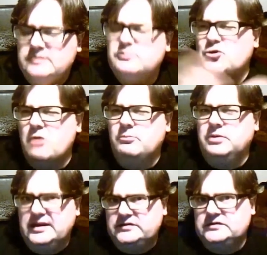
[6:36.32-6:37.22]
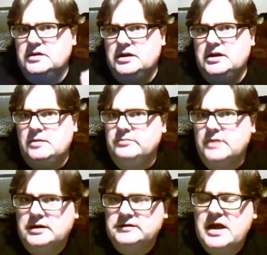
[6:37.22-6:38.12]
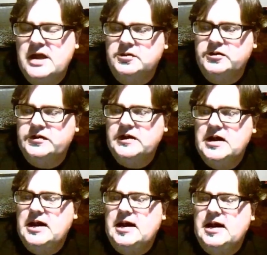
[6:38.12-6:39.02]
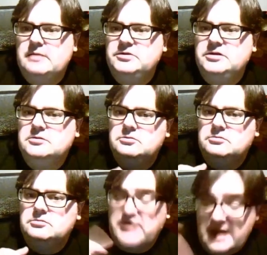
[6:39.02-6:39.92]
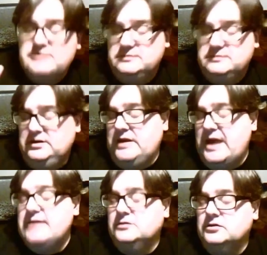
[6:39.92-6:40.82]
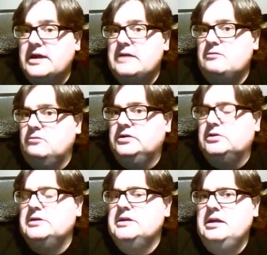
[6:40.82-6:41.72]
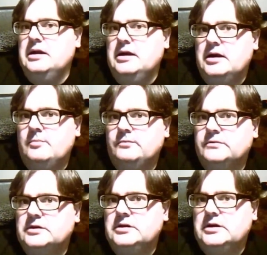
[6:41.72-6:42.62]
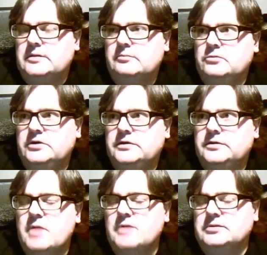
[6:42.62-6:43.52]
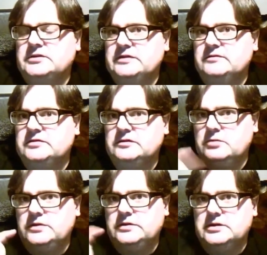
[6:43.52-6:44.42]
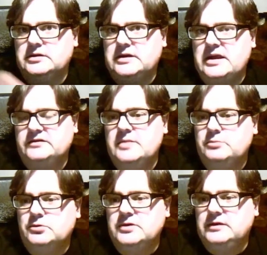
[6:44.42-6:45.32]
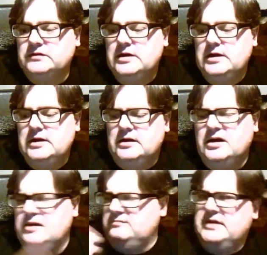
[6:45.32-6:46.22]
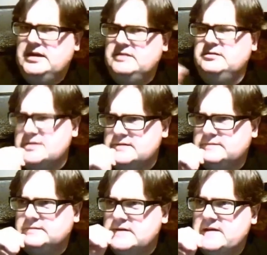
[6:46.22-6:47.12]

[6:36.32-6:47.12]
the more complex tables, you can do that with the mobile services with the custom endpoints, and you can.